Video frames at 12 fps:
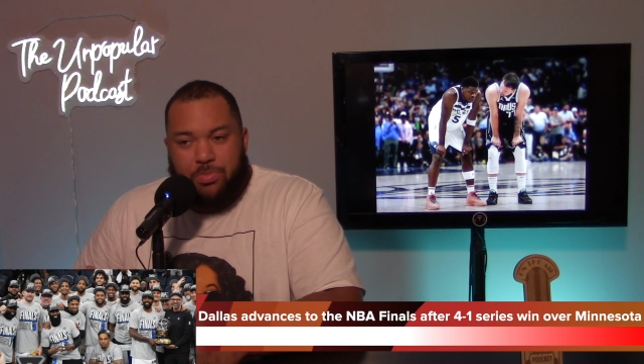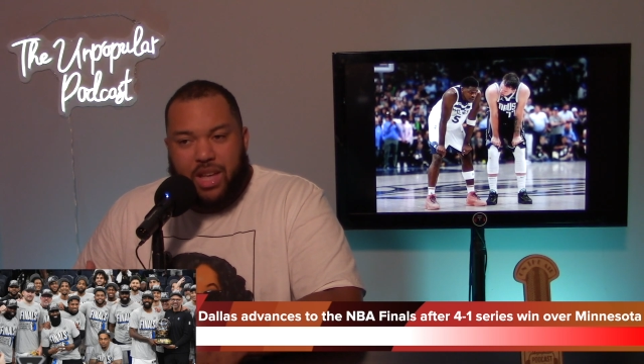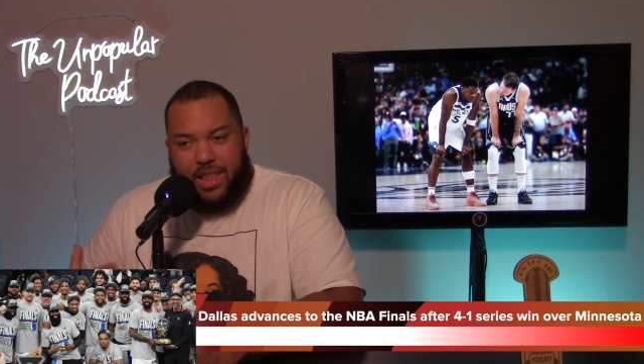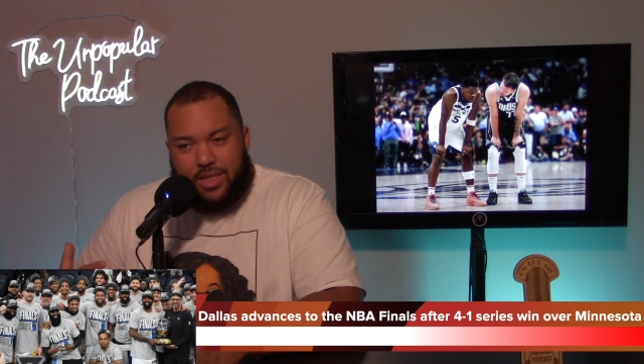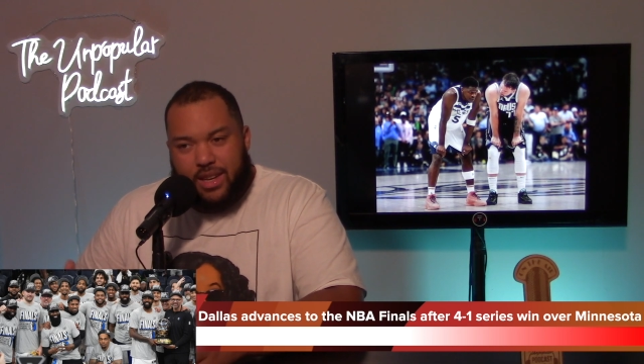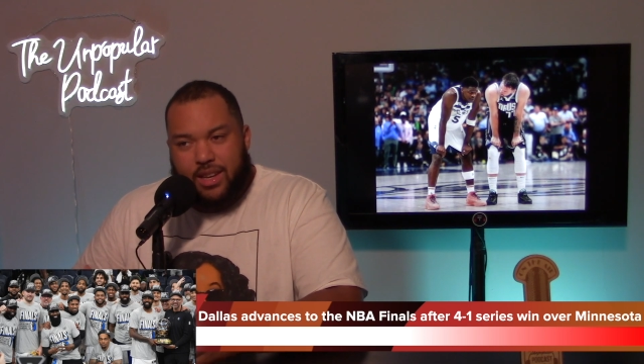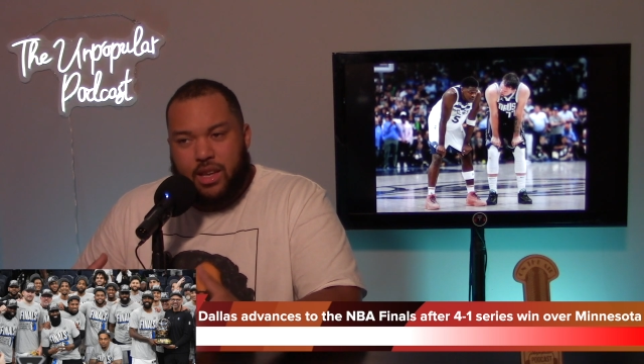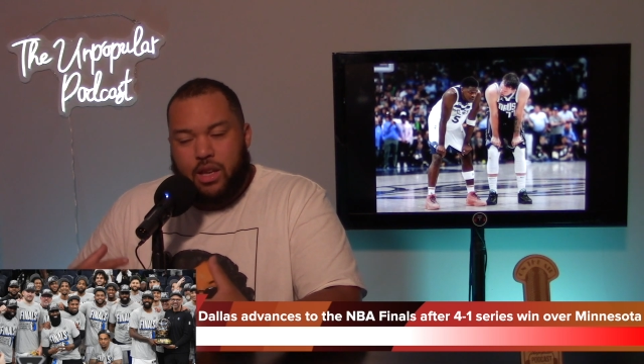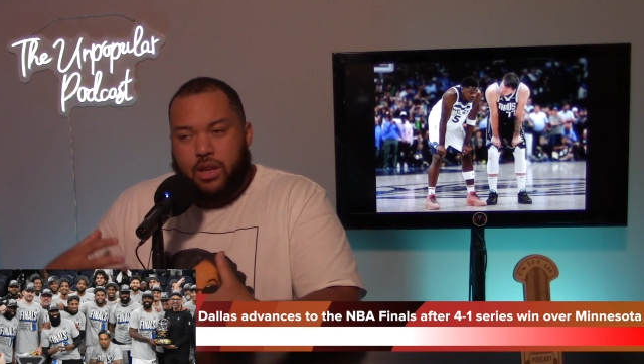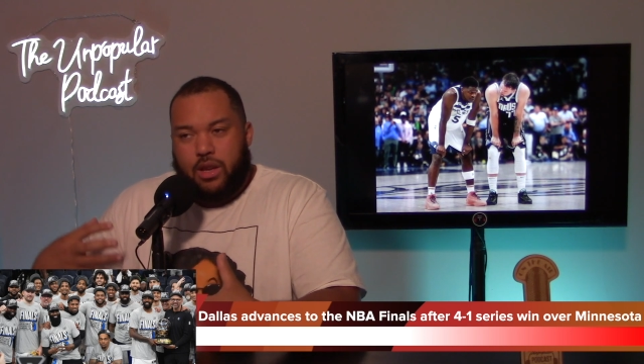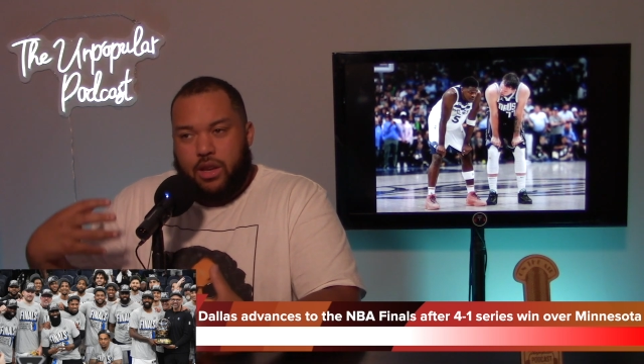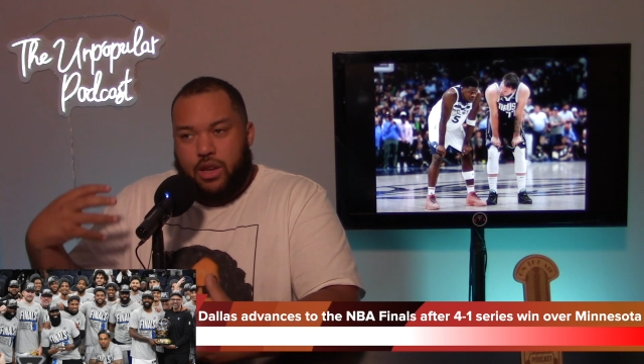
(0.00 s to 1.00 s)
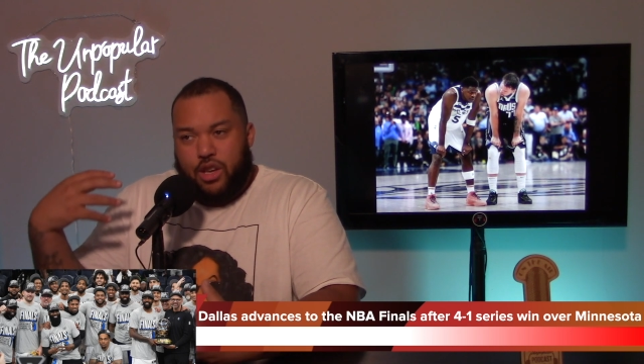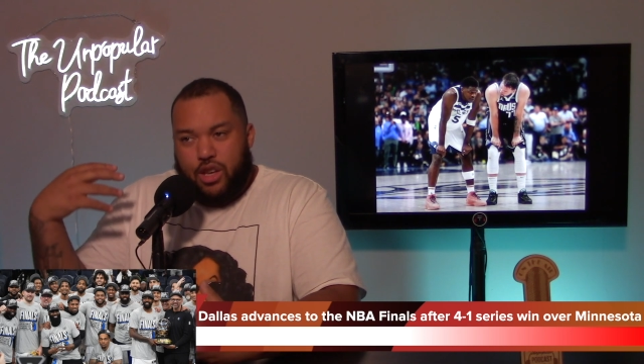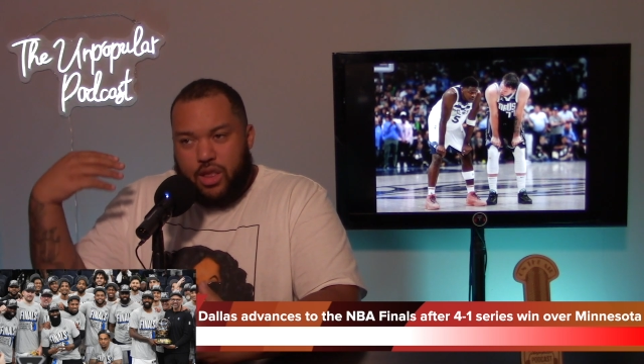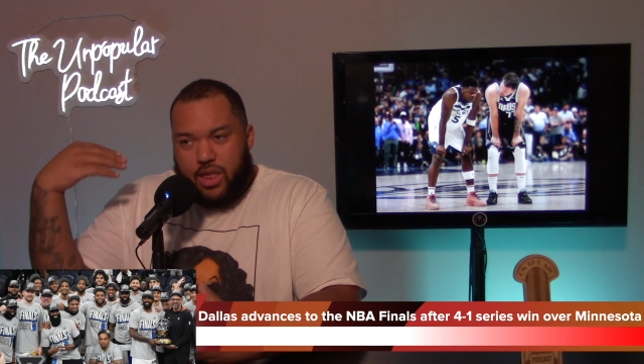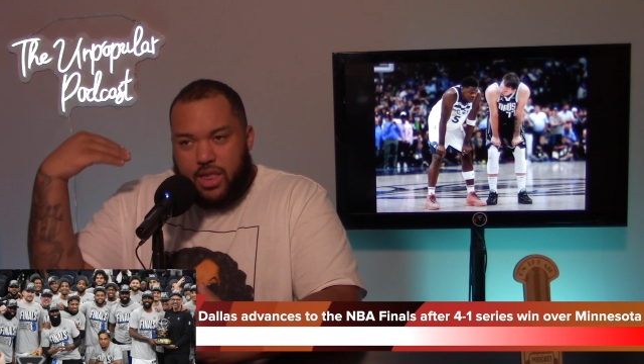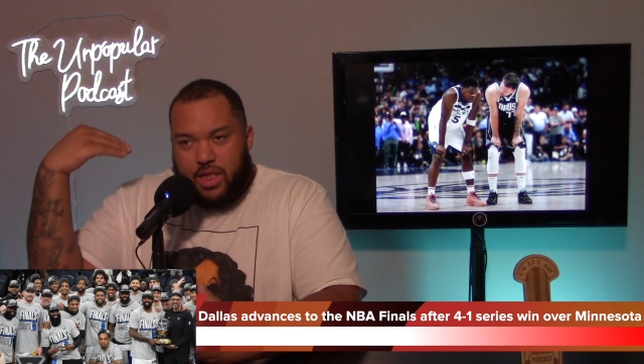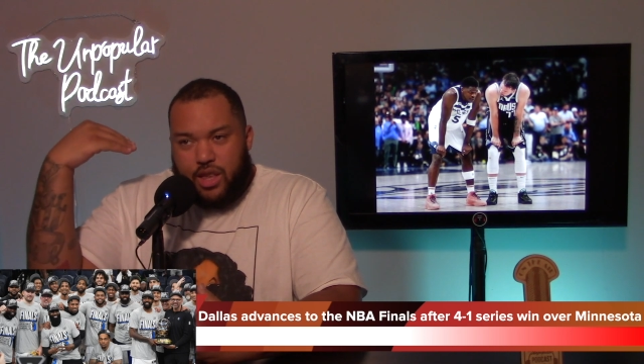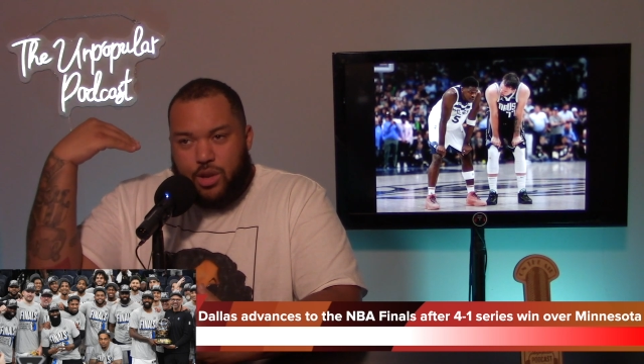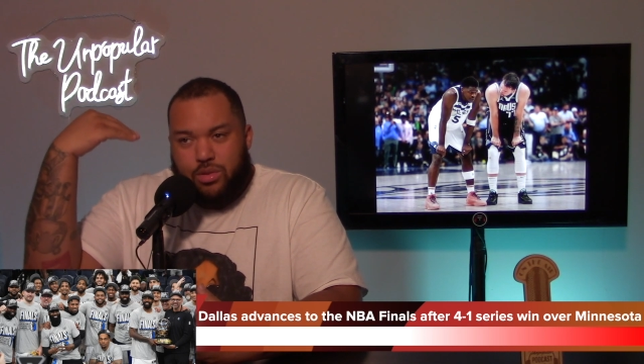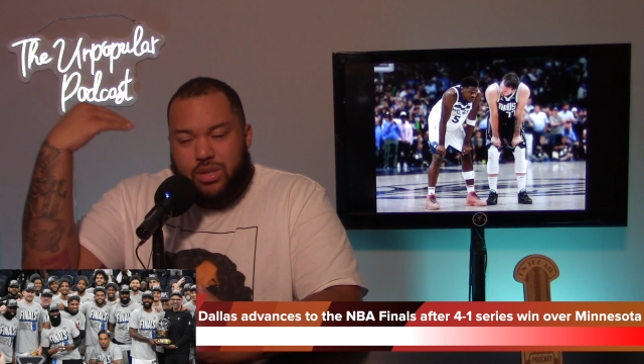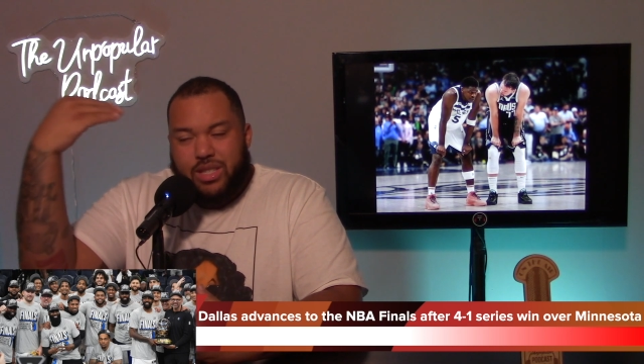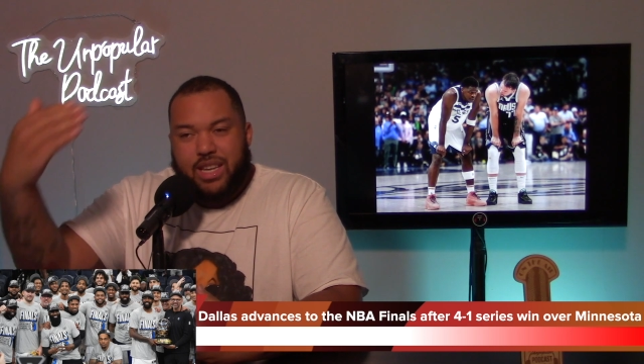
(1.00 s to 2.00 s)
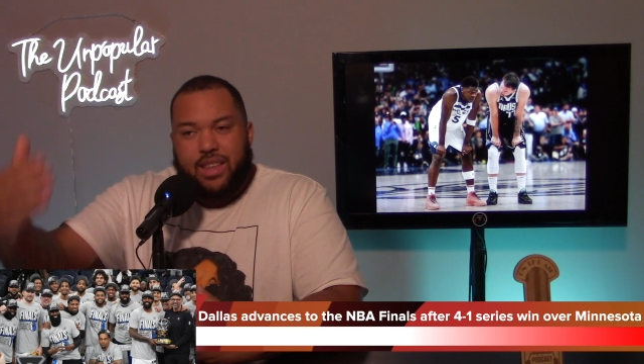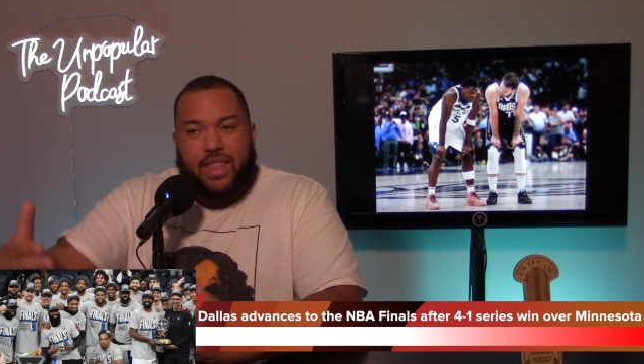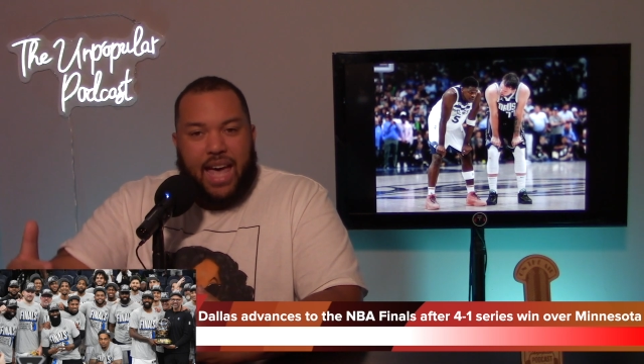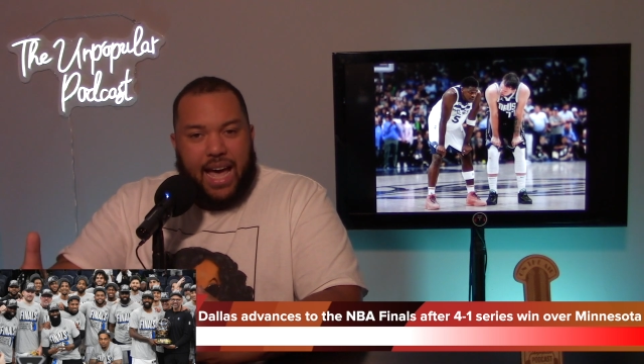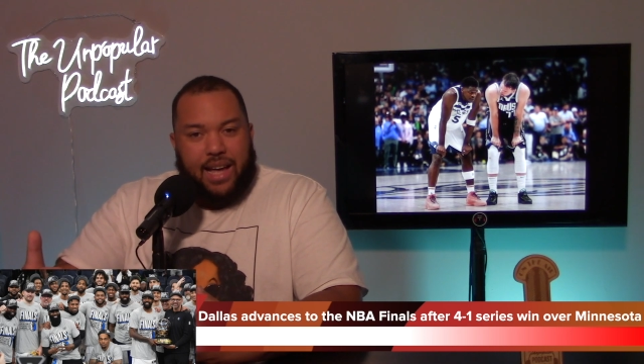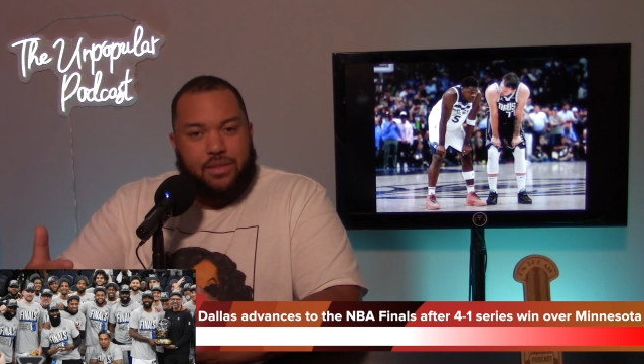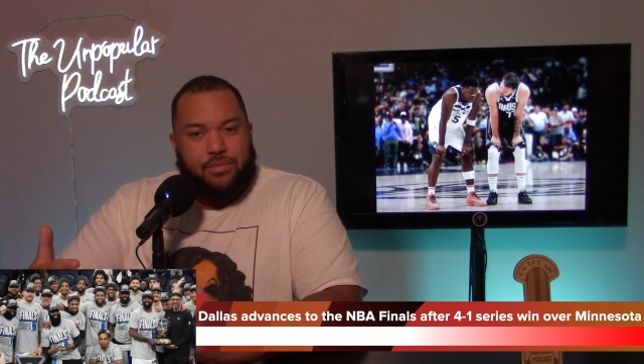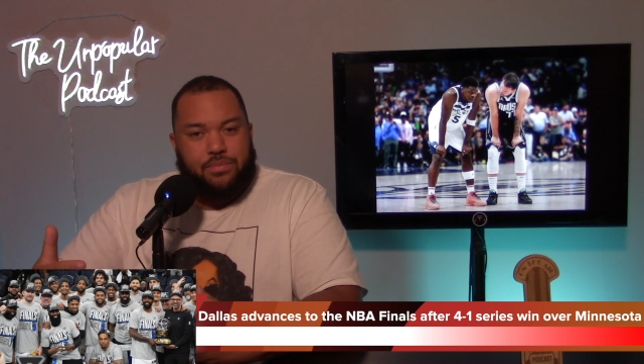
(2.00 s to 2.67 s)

I think you see that